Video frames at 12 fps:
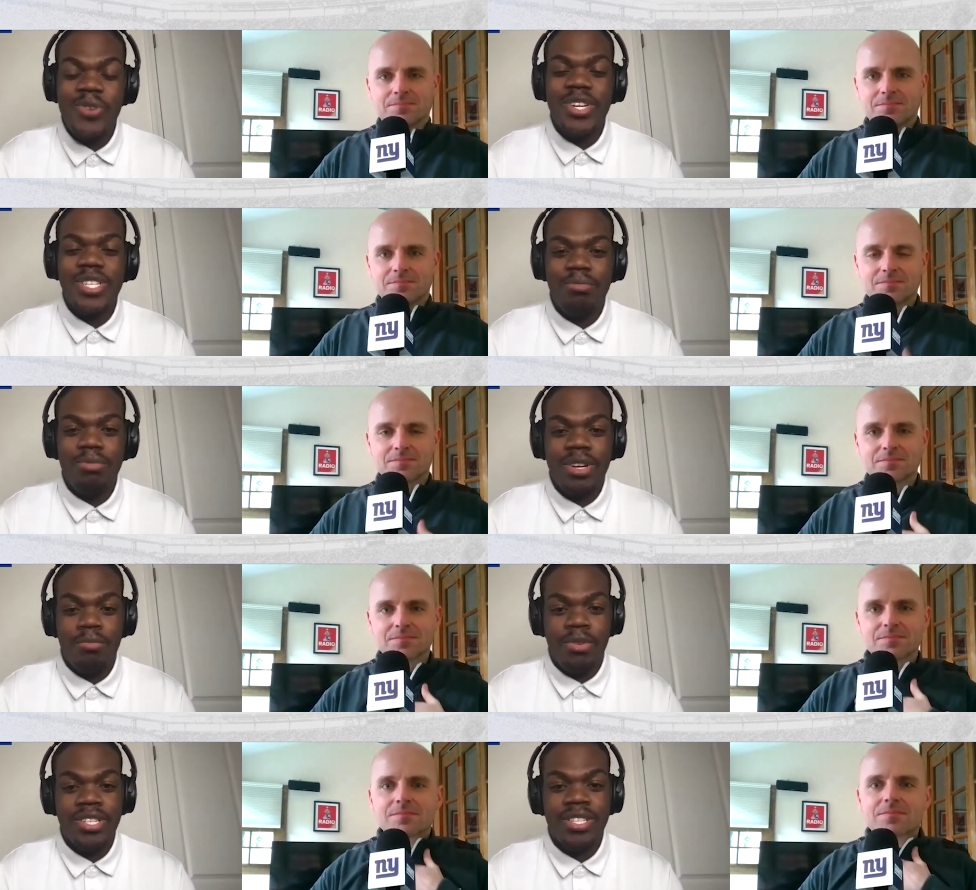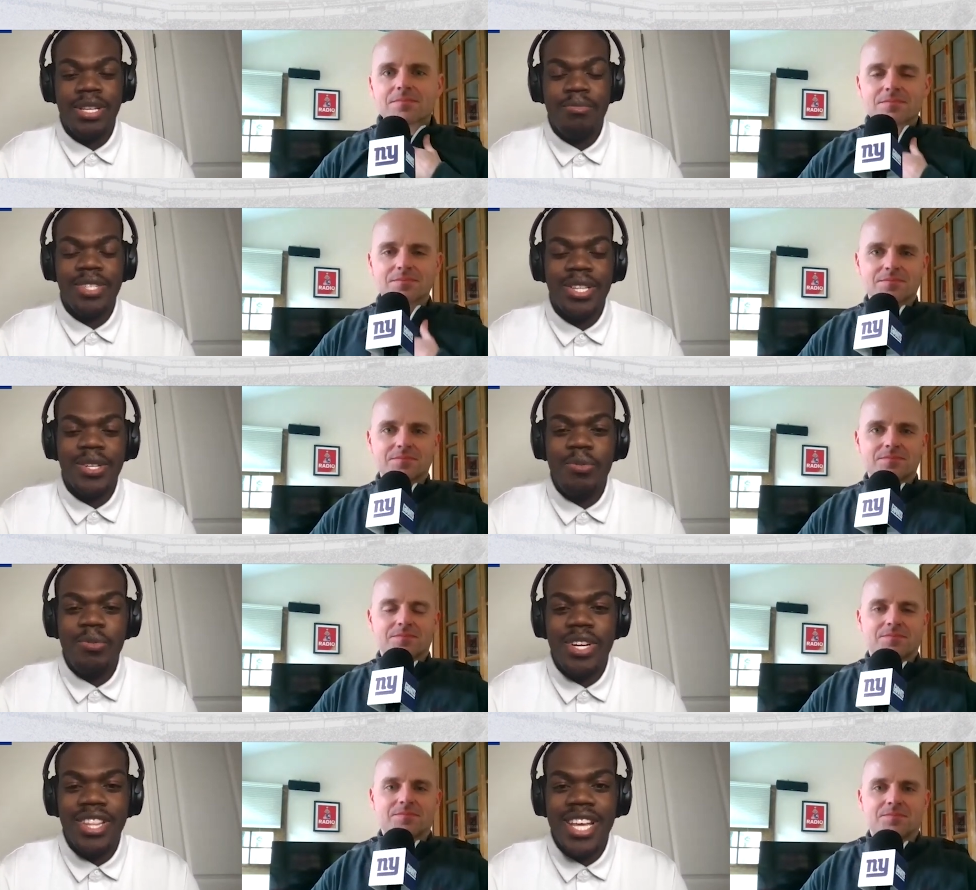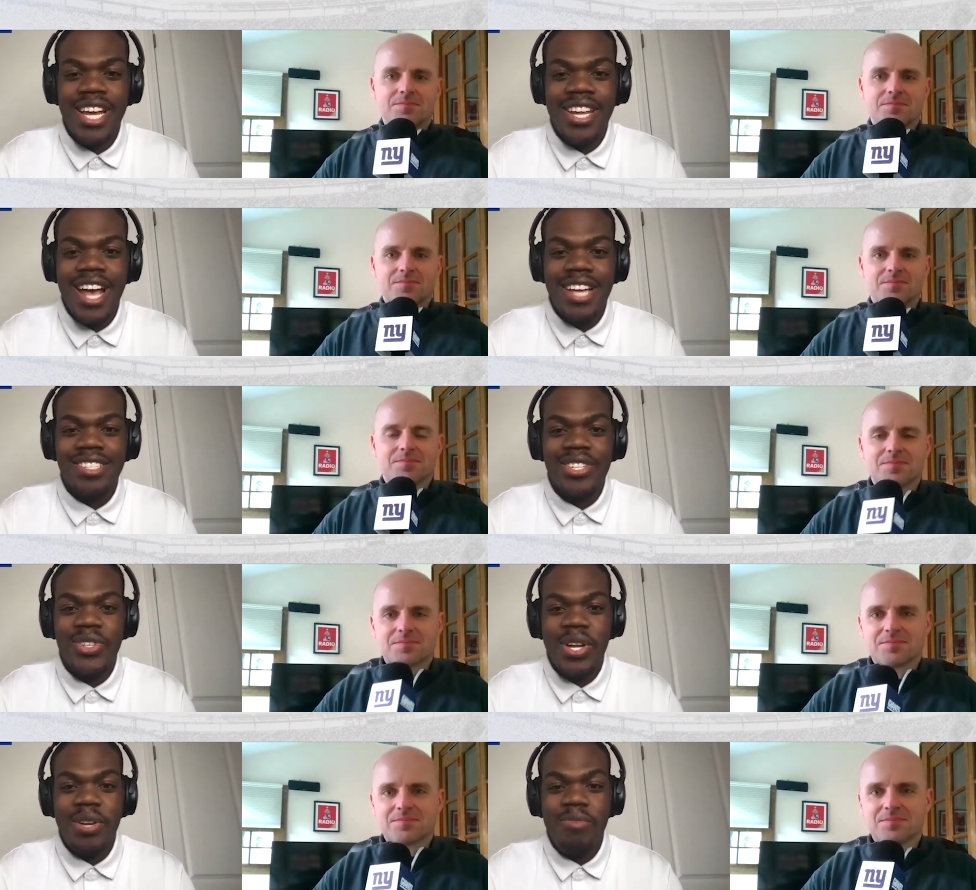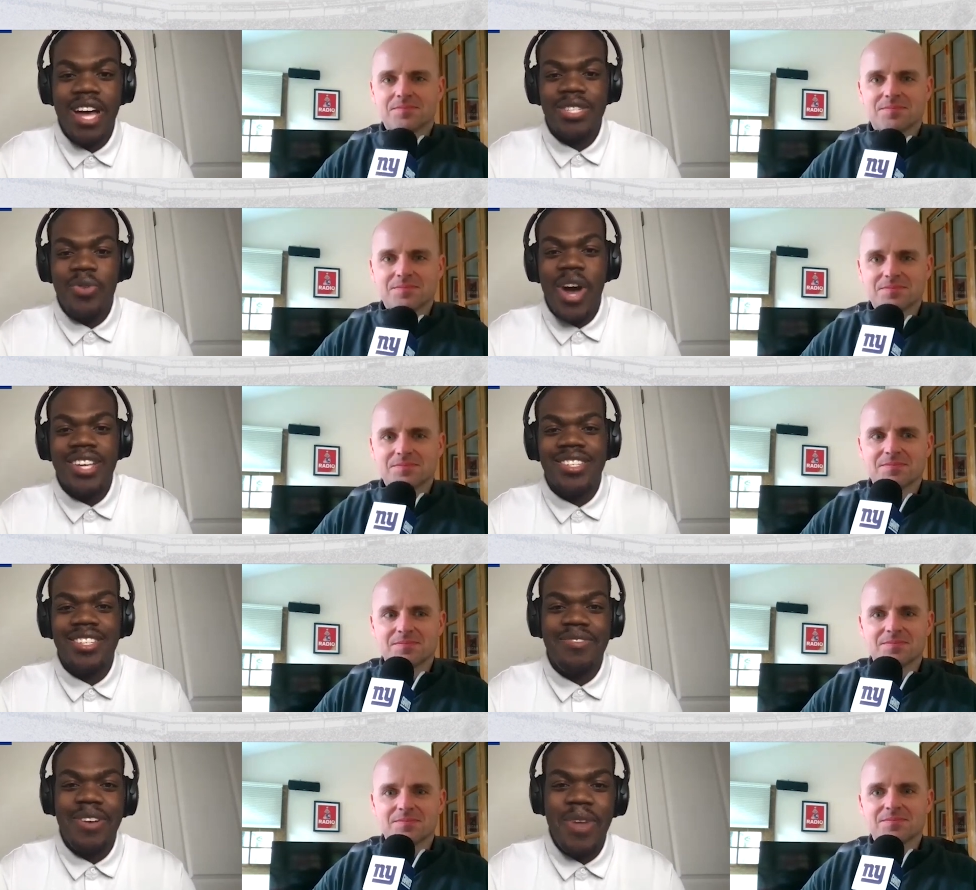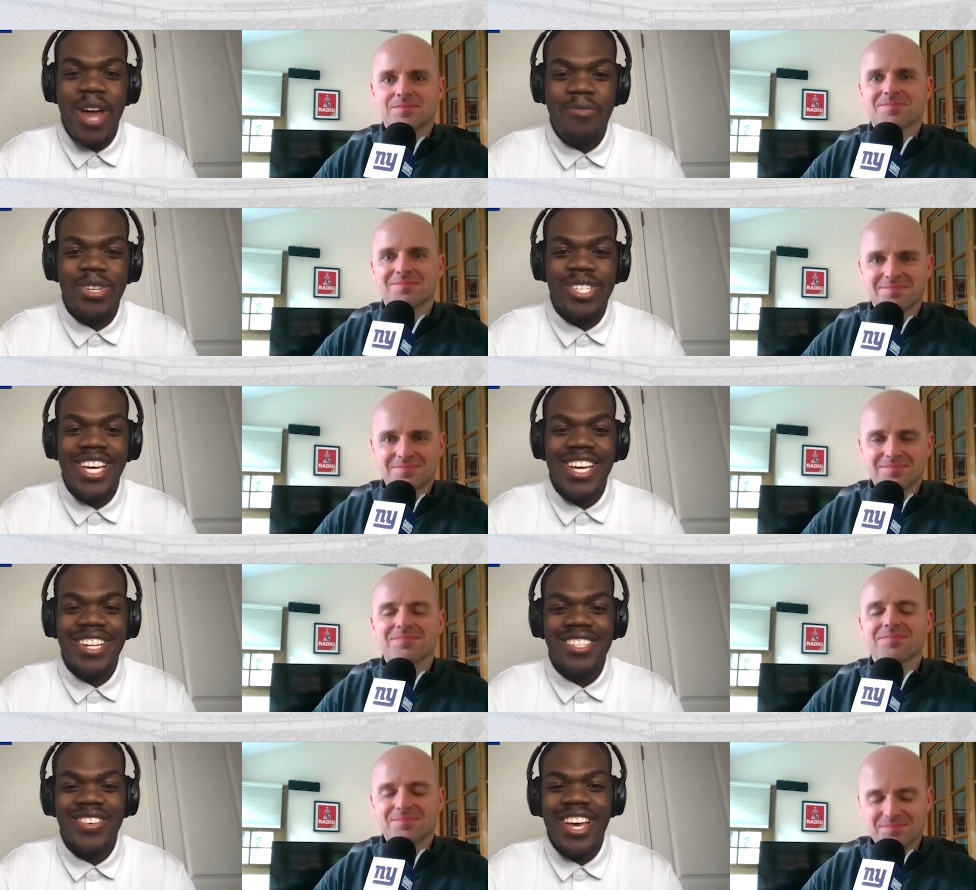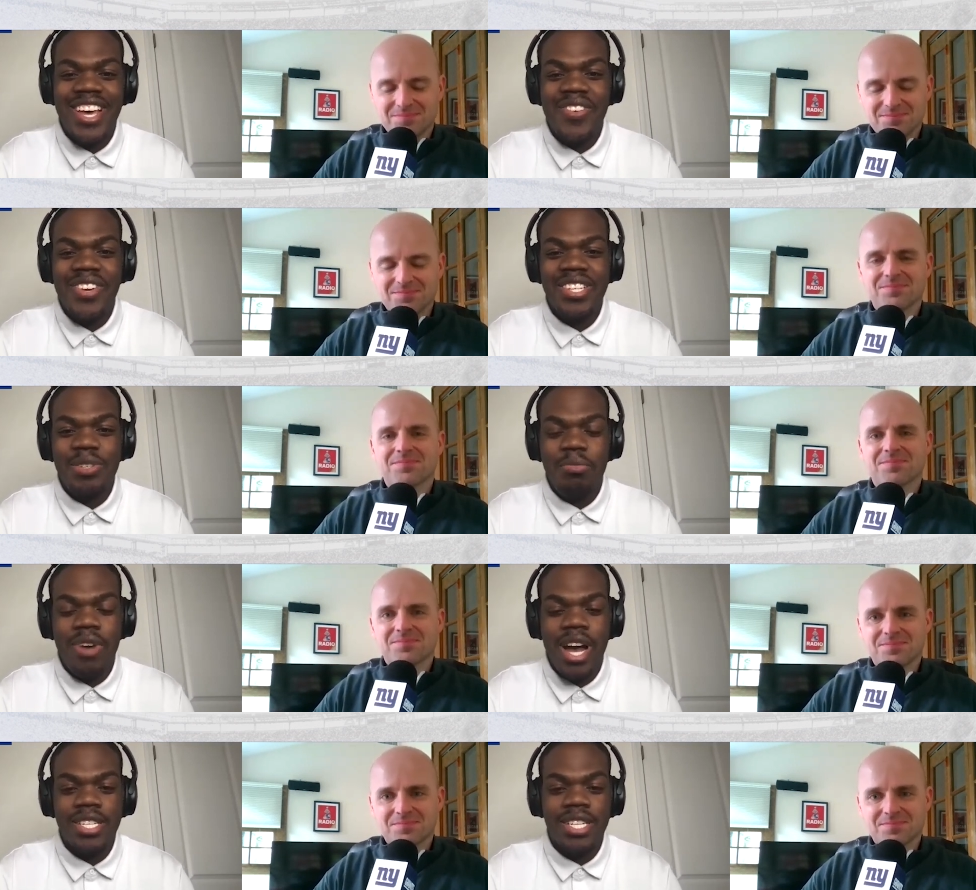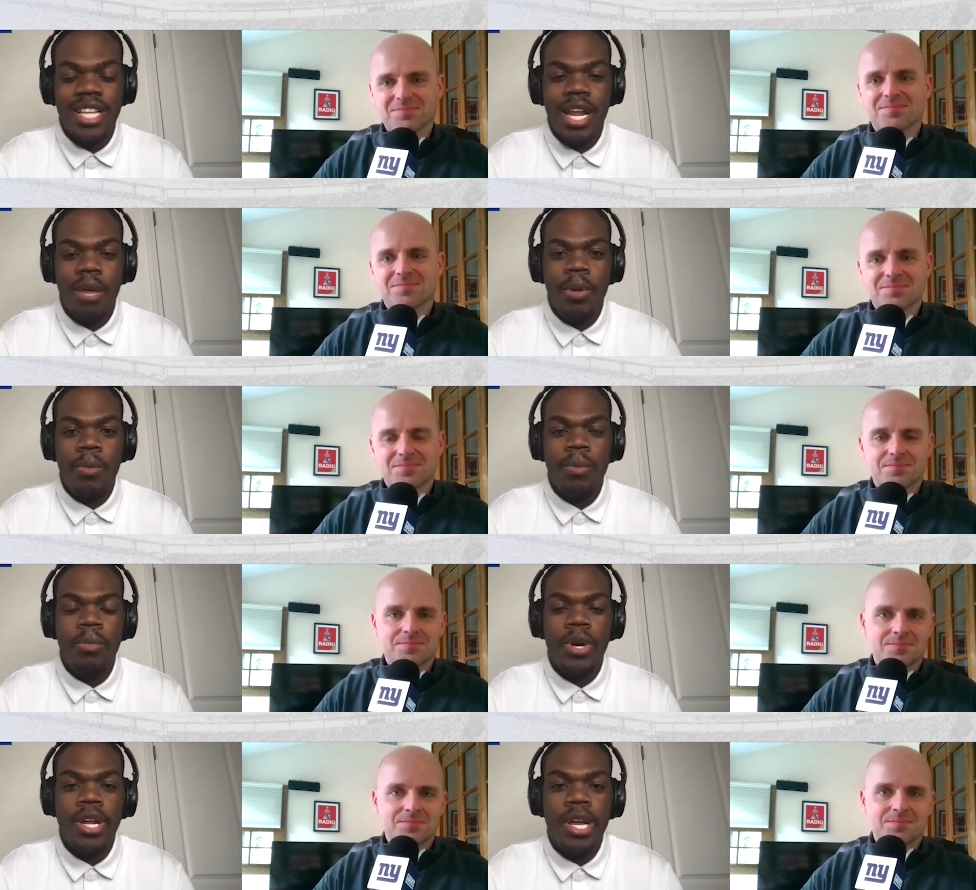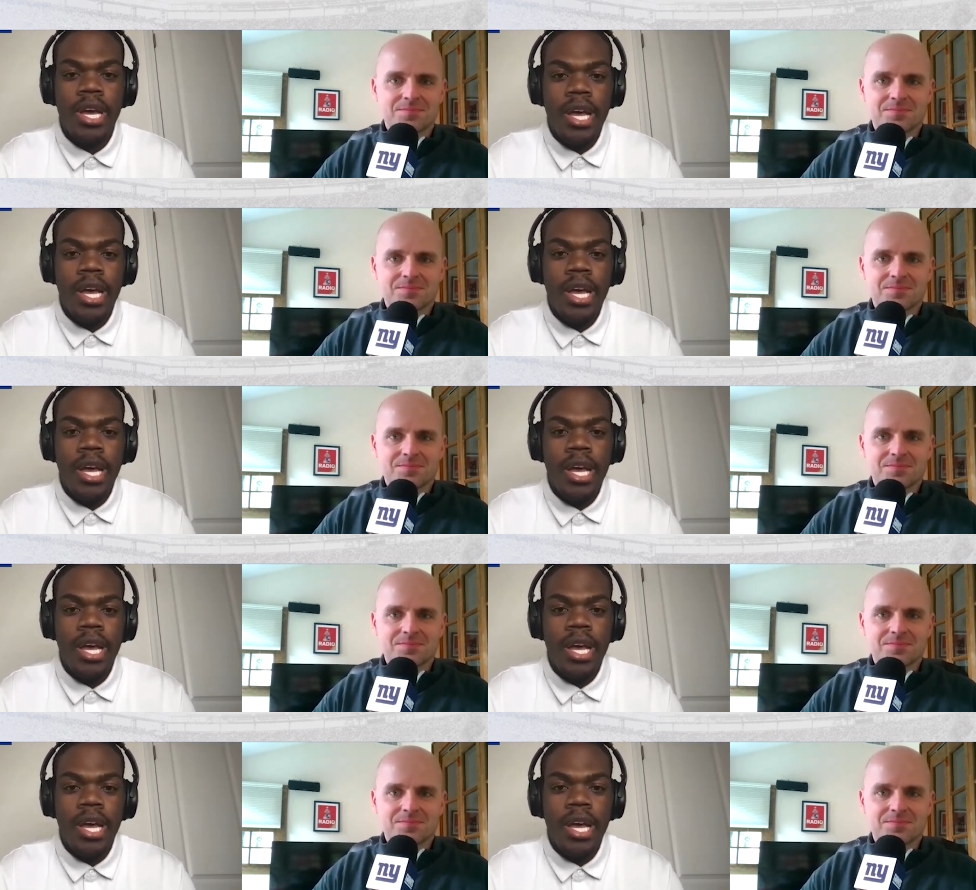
Speaker 1: He reads the press clippings a little bit, and that he actually traded back twice, if I'm not mistaken. So that really surprised a lot of people. But